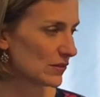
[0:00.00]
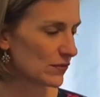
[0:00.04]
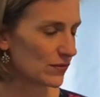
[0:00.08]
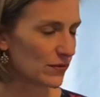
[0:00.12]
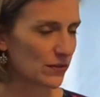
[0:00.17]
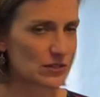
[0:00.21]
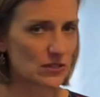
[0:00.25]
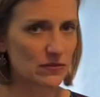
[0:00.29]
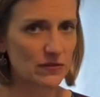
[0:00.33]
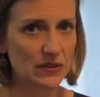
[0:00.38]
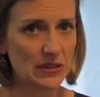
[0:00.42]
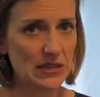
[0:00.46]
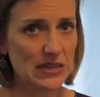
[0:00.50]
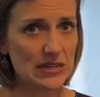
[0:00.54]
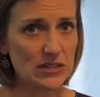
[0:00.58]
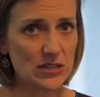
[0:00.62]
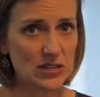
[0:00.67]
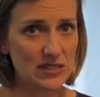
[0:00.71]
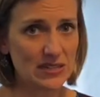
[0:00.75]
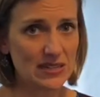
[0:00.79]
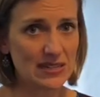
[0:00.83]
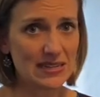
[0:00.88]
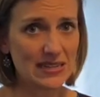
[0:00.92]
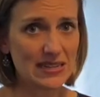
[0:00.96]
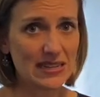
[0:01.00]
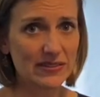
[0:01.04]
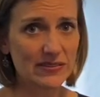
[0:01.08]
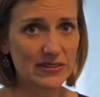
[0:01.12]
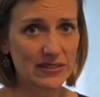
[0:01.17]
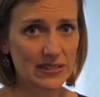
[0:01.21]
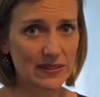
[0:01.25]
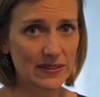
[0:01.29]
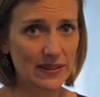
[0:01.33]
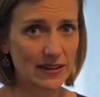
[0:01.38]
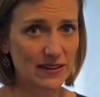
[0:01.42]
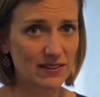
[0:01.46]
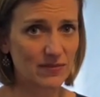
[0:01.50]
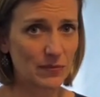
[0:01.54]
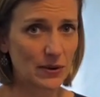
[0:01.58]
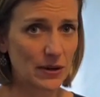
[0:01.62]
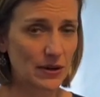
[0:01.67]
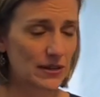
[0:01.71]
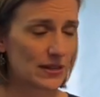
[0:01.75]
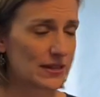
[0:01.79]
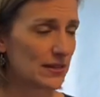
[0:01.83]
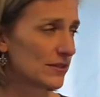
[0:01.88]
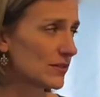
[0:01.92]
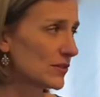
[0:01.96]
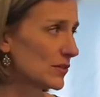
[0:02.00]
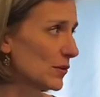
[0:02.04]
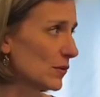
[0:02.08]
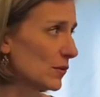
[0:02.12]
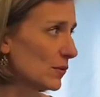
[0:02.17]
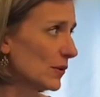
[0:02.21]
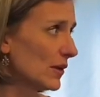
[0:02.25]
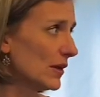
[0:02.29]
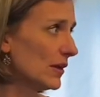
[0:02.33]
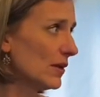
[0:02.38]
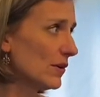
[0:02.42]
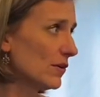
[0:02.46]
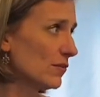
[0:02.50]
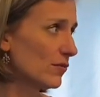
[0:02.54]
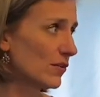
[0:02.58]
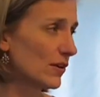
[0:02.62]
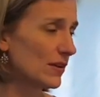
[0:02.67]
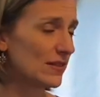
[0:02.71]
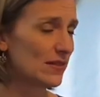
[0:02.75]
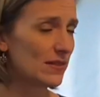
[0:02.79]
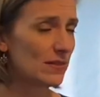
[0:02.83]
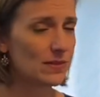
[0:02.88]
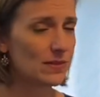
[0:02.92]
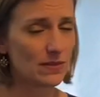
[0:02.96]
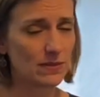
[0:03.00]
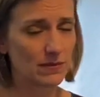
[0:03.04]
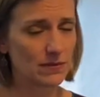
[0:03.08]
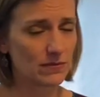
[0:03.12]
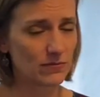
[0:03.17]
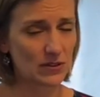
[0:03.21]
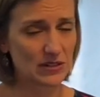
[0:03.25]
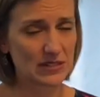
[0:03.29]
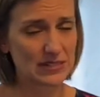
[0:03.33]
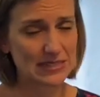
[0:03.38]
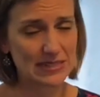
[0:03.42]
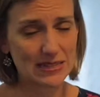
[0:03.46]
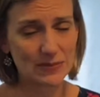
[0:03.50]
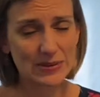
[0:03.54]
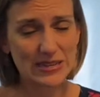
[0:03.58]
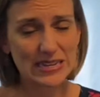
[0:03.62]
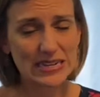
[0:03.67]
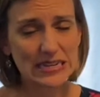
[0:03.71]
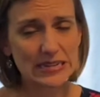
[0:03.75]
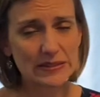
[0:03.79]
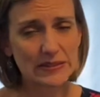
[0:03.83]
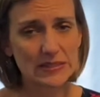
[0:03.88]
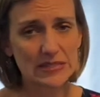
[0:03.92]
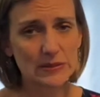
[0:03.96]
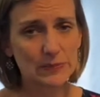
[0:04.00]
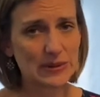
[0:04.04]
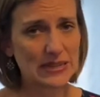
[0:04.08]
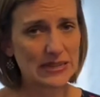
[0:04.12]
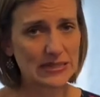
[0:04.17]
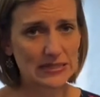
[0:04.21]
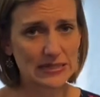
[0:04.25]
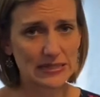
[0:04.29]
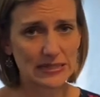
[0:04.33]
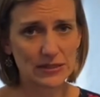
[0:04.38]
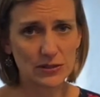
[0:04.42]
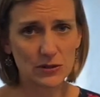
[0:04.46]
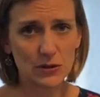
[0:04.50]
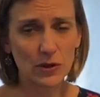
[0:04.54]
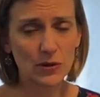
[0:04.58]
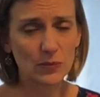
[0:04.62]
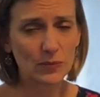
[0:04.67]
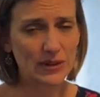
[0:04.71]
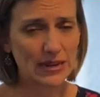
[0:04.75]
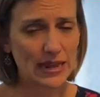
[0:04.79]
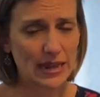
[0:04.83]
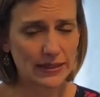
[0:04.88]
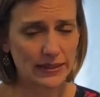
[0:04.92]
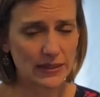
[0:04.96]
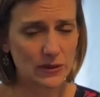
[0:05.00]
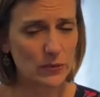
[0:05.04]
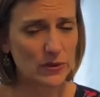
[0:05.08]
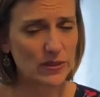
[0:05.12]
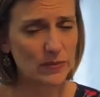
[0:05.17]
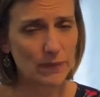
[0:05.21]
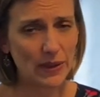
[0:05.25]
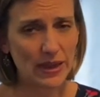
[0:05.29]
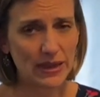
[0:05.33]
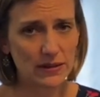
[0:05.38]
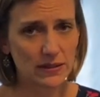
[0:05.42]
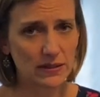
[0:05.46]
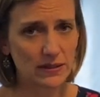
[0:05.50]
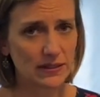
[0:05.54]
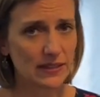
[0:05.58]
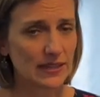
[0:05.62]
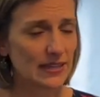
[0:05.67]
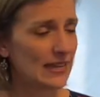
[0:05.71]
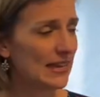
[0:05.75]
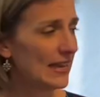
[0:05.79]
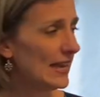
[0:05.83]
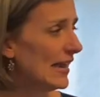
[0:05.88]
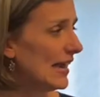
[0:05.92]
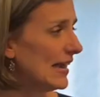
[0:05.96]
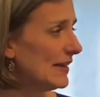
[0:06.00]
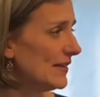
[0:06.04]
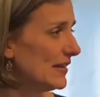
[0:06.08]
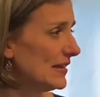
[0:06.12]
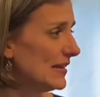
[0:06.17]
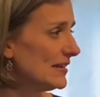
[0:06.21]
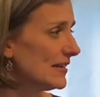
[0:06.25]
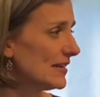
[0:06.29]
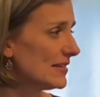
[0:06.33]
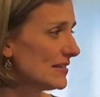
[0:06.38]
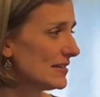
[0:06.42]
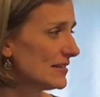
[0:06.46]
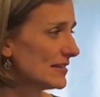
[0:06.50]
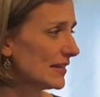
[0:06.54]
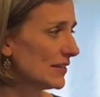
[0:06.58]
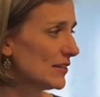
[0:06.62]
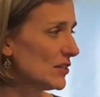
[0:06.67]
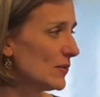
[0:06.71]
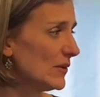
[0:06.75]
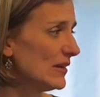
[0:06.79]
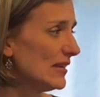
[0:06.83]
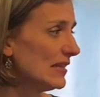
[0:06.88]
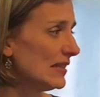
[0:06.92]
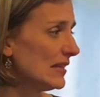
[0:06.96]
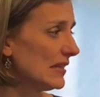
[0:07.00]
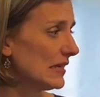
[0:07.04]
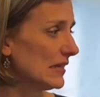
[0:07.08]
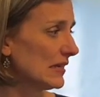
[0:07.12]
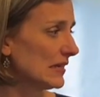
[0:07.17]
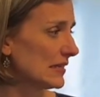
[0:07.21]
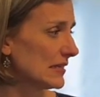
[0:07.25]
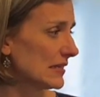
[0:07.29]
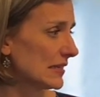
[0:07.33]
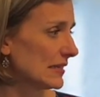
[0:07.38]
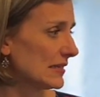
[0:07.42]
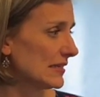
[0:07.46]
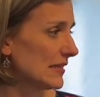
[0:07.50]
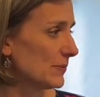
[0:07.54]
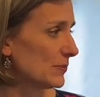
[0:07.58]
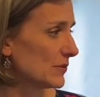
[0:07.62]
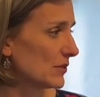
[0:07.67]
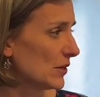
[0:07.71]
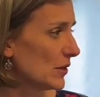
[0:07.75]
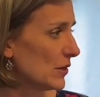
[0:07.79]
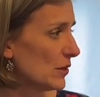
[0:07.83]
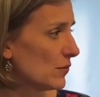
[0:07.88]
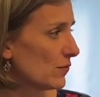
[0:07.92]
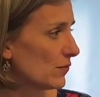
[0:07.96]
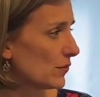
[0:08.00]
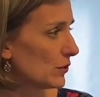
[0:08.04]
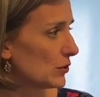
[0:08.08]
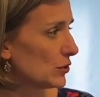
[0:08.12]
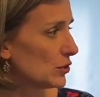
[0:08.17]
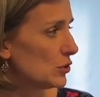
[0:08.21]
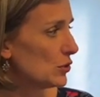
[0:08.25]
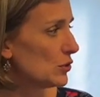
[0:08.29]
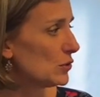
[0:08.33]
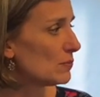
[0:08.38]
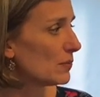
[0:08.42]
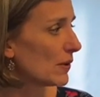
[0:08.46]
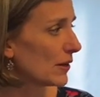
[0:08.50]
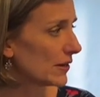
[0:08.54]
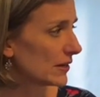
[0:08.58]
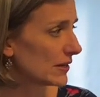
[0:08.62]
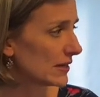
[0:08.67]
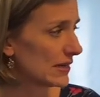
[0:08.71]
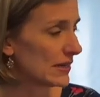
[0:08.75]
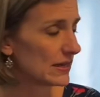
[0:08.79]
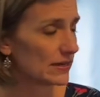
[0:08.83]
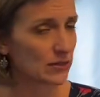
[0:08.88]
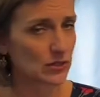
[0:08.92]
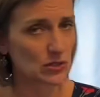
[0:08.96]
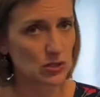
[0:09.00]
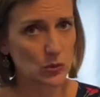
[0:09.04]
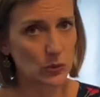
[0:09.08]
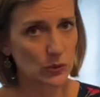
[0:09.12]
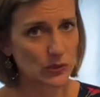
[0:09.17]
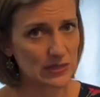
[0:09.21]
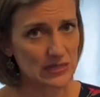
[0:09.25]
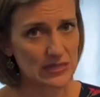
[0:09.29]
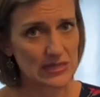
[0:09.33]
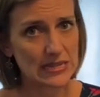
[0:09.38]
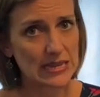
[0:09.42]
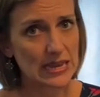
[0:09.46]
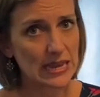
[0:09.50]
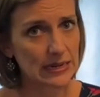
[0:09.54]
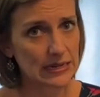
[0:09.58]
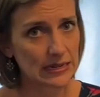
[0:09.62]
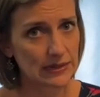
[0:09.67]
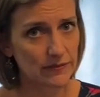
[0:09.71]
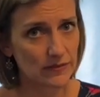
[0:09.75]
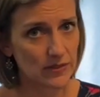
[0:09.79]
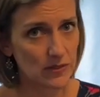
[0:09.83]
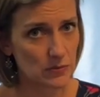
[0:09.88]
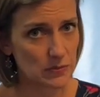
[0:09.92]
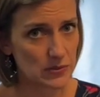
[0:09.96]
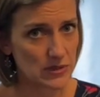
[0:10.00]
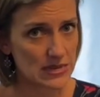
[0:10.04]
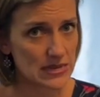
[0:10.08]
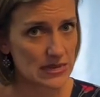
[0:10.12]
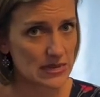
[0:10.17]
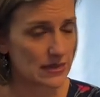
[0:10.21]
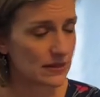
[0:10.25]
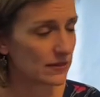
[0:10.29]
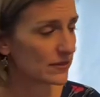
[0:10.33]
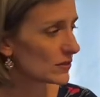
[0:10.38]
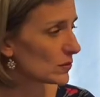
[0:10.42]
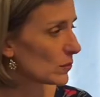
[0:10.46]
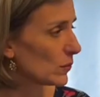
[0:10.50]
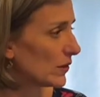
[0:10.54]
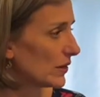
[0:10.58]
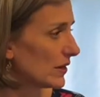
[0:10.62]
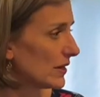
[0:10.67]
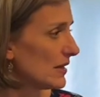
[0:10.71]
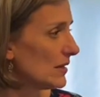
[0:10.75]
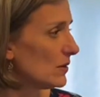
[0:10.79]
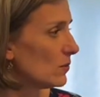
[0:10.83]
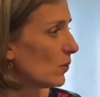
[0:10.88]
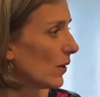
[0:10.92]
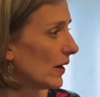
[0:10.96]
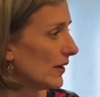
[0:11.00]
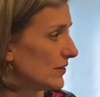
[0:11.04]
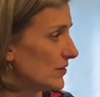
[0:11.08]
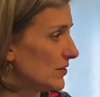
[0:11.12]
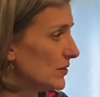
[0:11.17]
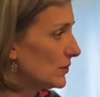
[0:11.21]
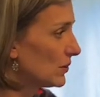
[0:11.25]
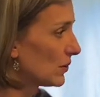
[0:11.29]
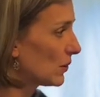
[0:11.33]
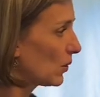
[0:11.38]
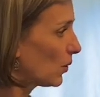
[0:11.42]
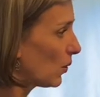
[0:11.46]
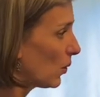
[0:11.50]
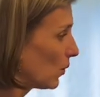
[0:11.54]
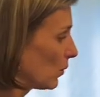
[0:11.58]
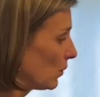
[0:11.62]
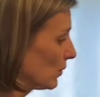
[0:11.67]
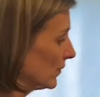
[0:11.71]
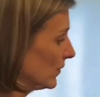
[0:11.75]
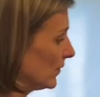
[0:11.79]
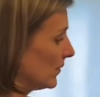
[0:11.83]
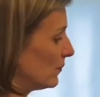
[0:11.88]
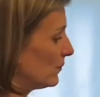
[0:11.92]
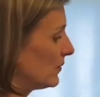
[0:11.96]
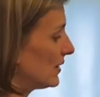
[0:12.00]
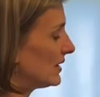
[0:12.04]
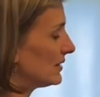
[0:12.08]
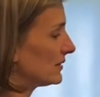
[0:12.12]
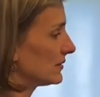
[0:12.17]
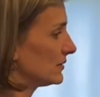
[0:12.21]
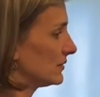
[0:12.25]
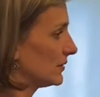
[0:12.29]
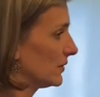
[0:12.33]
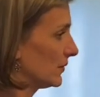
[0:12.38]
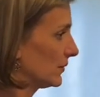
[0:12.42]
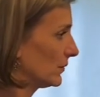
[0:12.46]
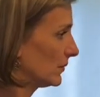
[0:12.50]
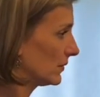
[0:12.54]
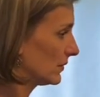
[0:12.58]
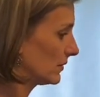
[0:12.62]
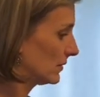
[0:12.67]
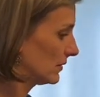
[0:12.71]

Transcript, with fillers: First of all, he just didn't give us a lot of markings, so for for instance, at the beginning of this piece, it says con pedale with pedal, and then he doesn't tell you anything else except for two markings towards the end of the piece where he wants you to hold the bass note